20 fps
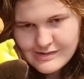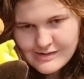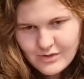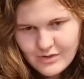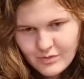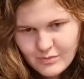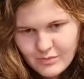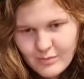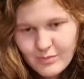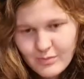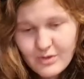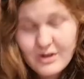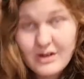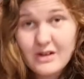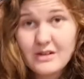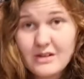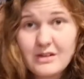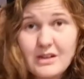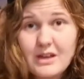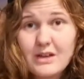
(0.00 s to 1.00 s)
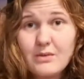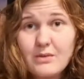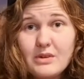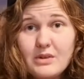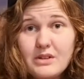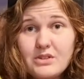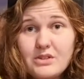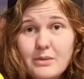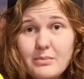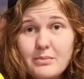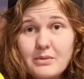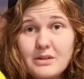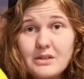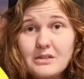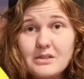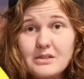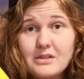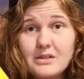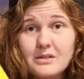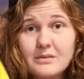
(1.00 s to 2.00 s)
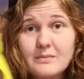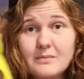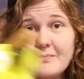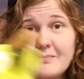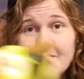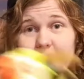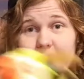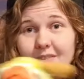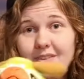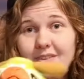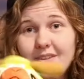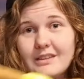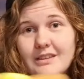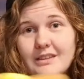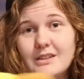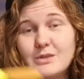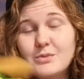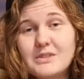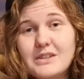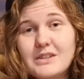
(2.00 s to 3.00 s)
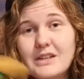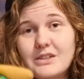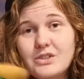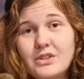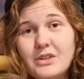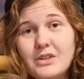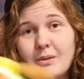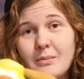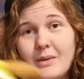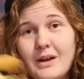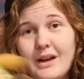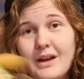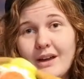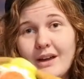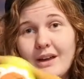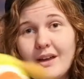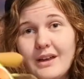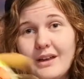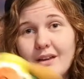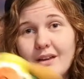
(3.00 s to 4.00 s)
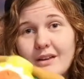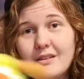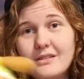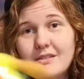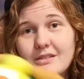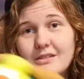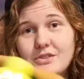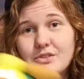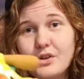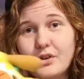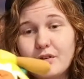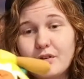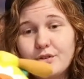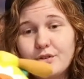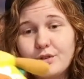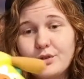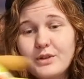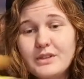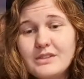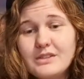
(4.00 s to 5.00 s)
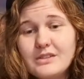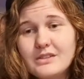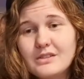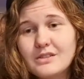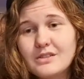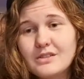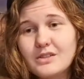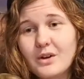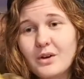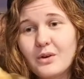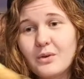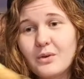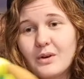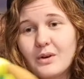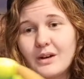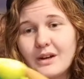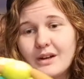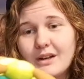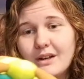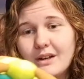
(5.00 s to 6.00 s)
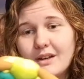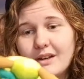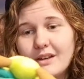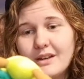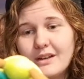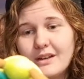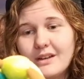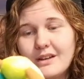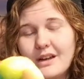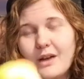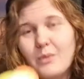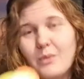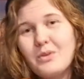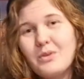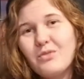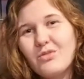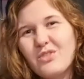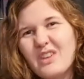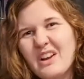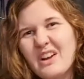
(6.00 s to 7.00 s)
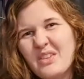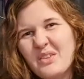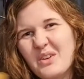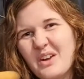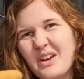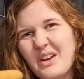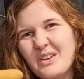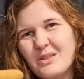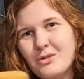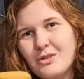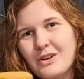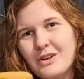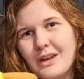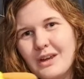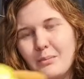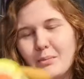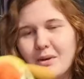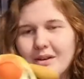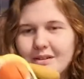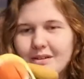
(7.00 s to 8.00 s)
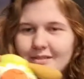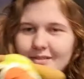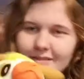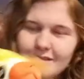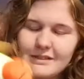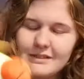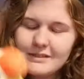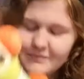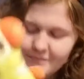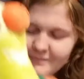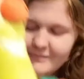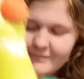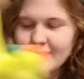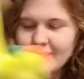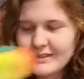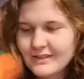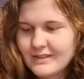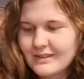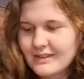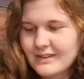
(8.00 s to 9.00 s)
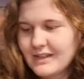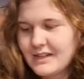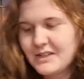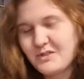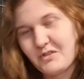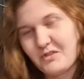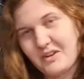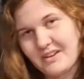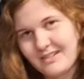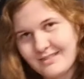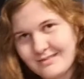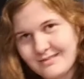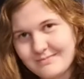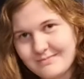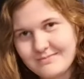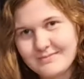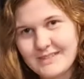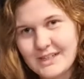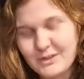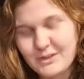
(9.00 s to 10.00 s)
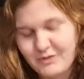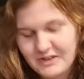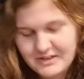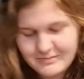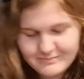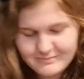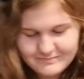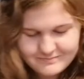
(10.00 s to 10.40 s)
Don't remember, and I can't read Japanese, so. This was actually my starter choice, so I would have rather gotten Grookey, but it's fine. It's fine.